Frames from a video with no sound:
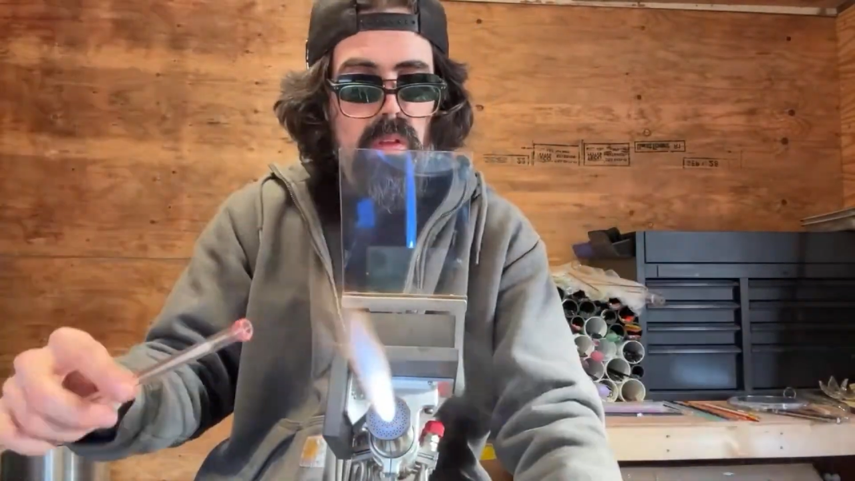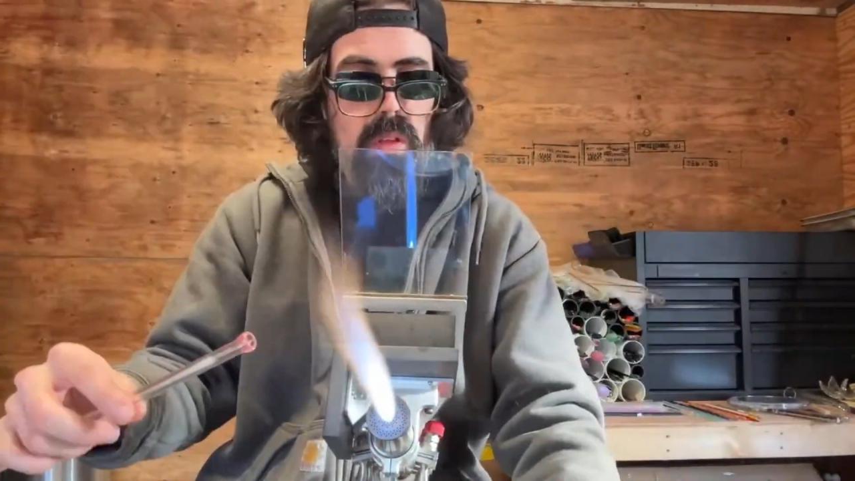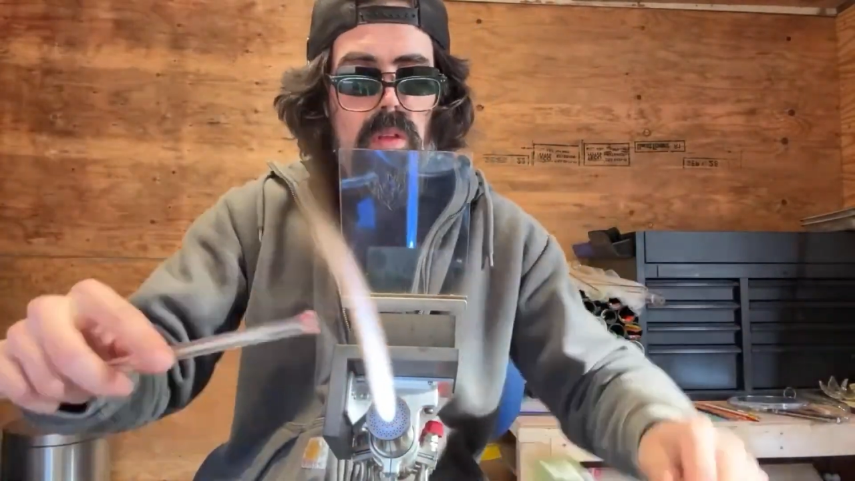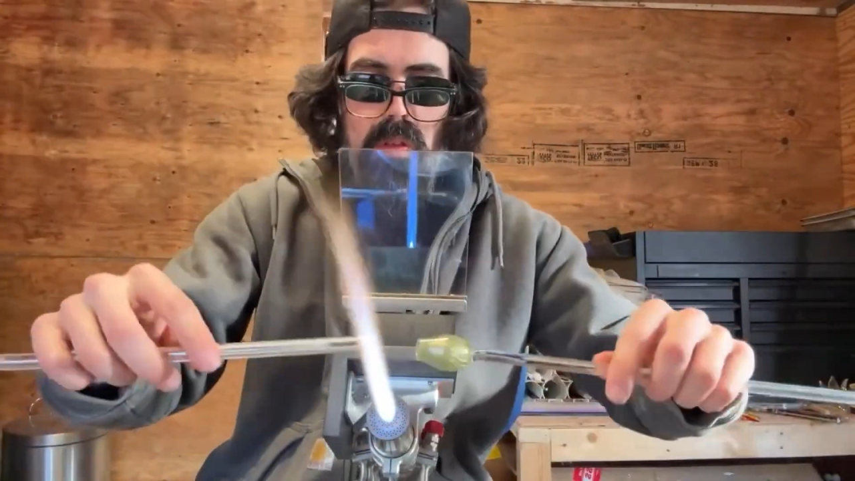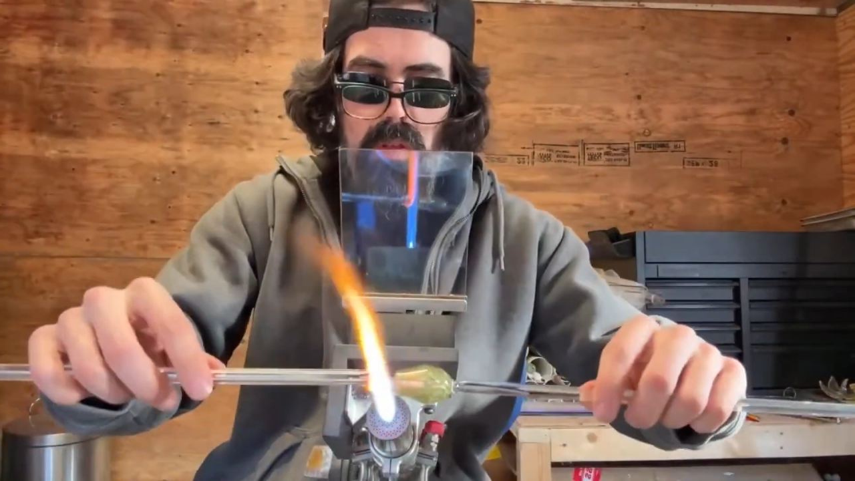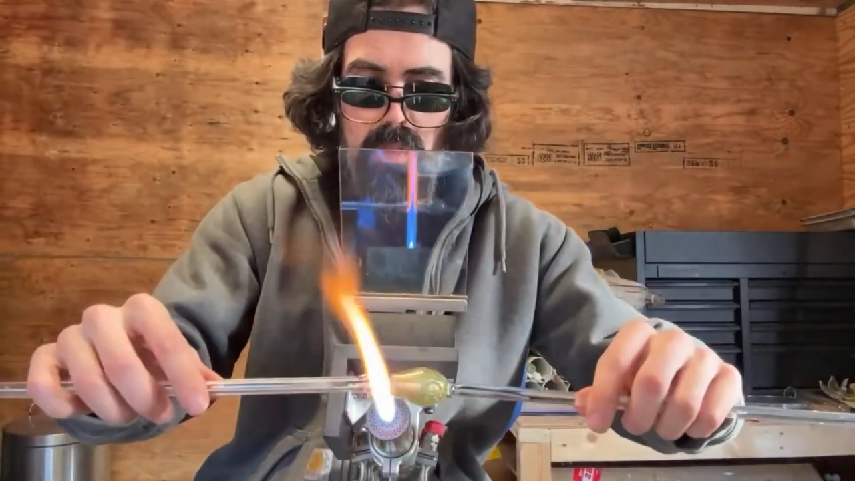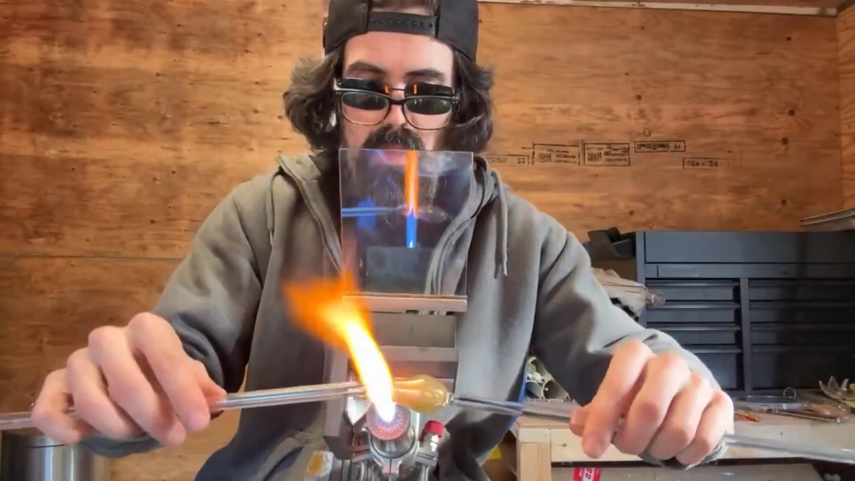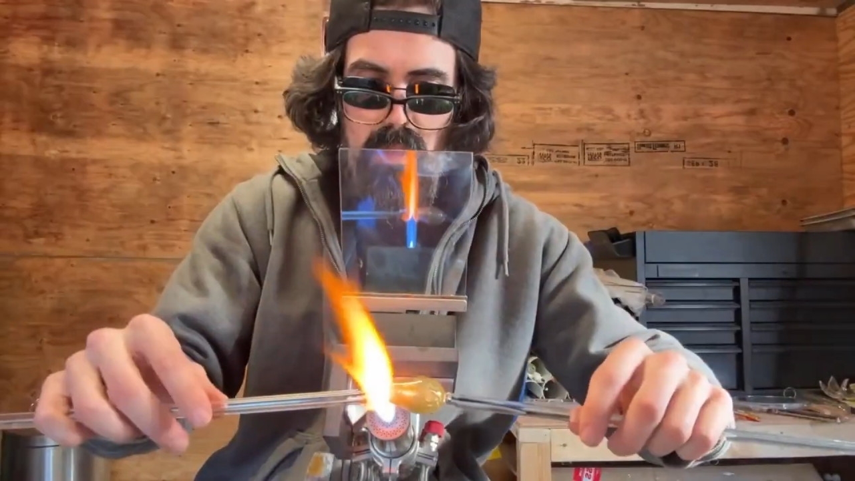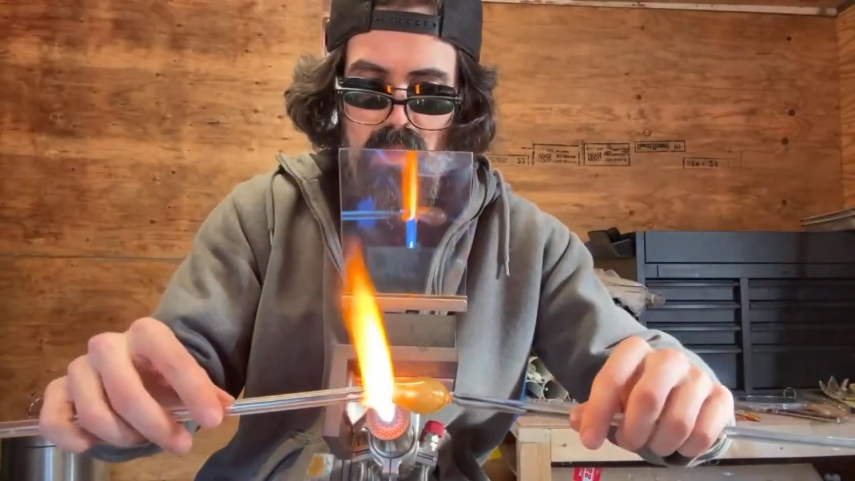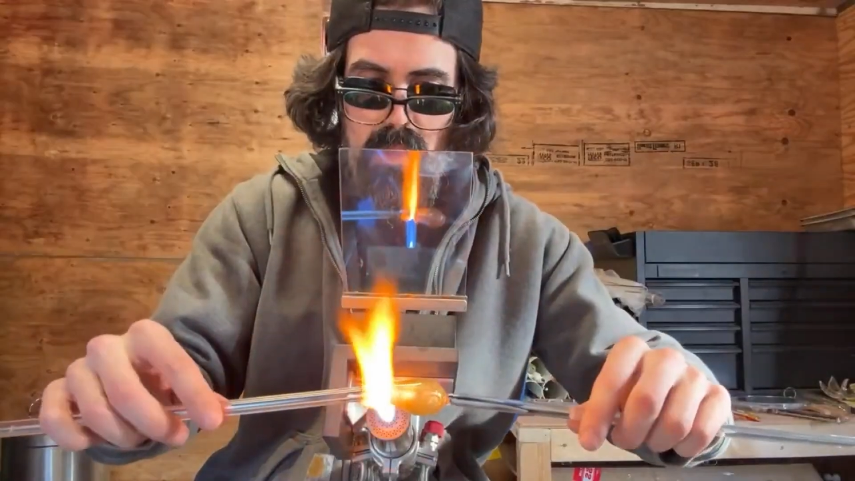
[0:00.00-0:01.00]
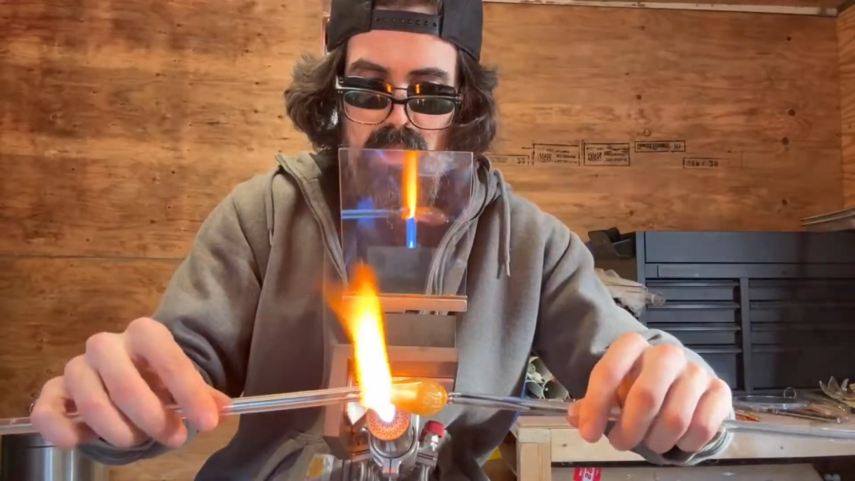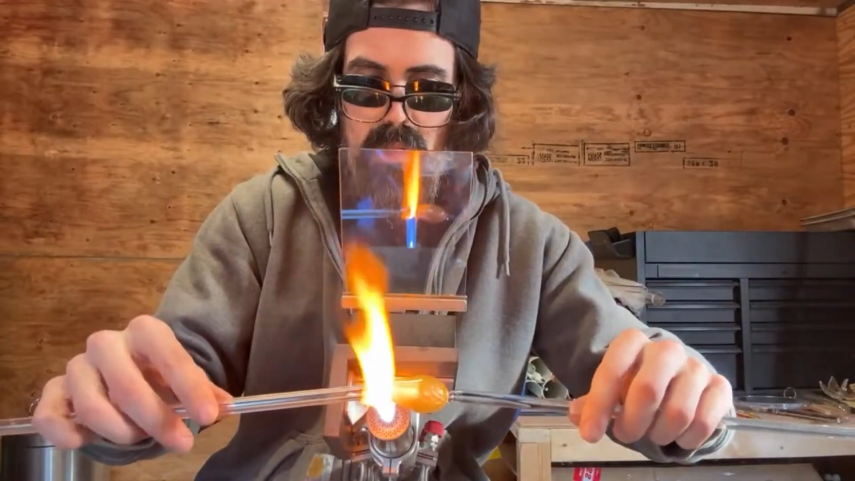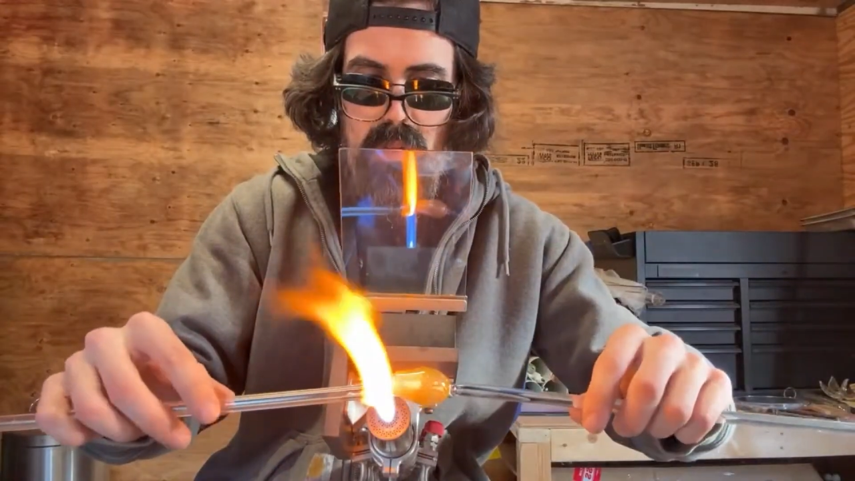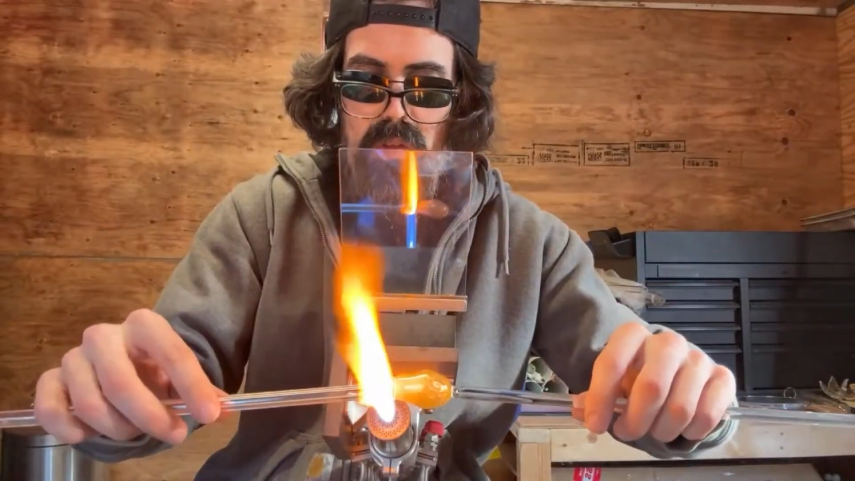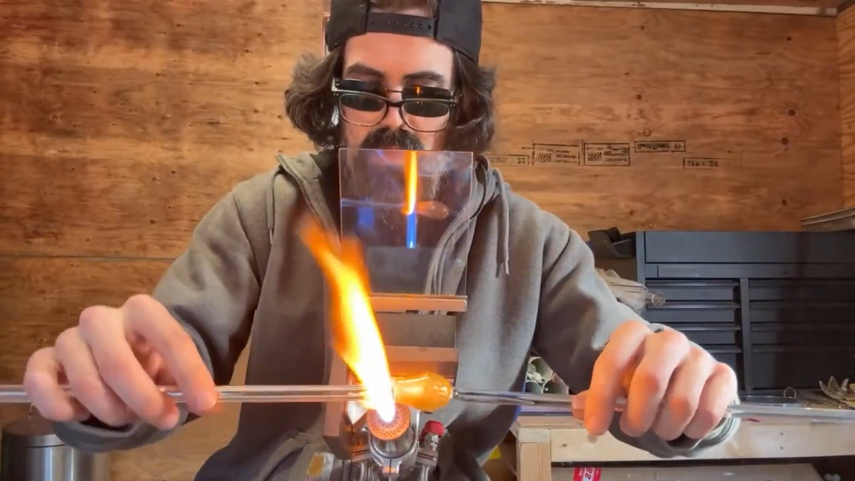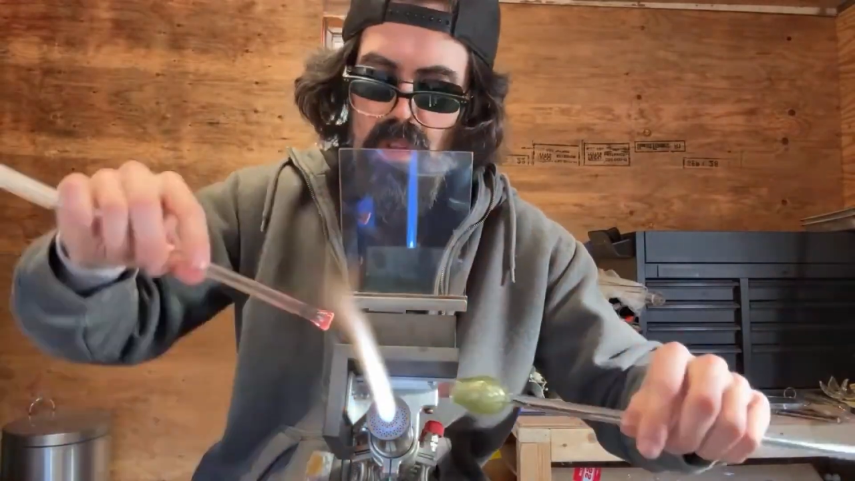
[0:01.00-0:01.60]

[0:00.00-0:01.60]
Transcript: in so that the chromium